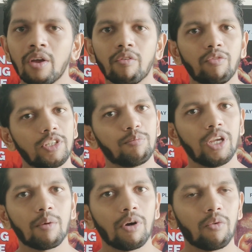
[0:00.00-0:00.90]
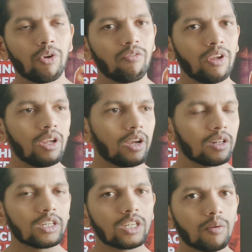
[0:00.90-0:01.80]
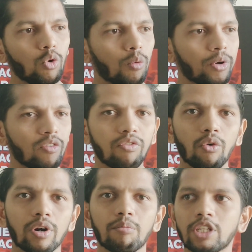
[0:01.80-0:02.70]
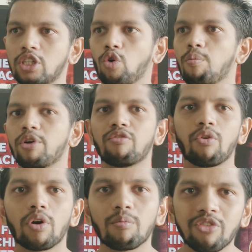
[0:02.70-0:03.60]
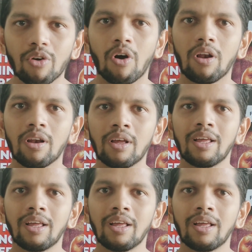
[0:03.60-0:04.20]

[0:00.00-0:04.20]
When we speak about, when we hear the term open forum, it's an open forum for all.